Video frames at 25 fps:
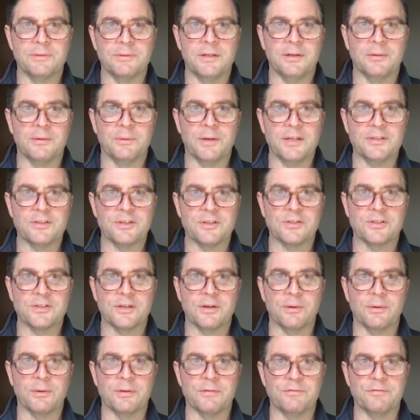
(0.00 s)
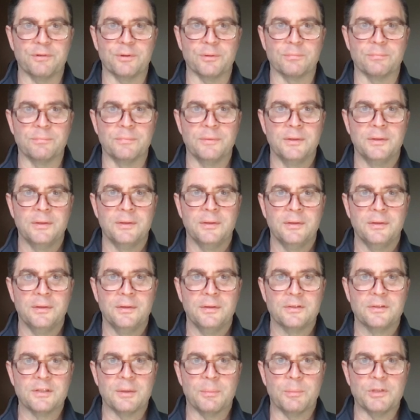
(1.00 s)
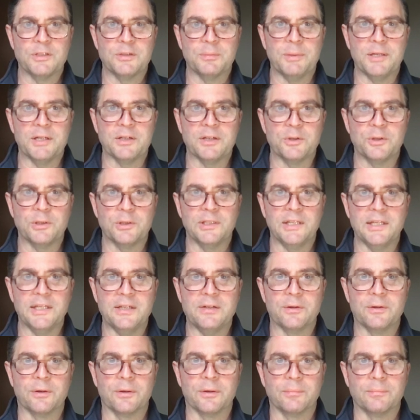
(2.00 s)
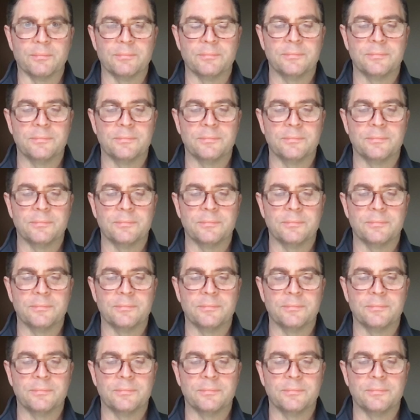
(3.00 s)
necessary for someone to be a good leader?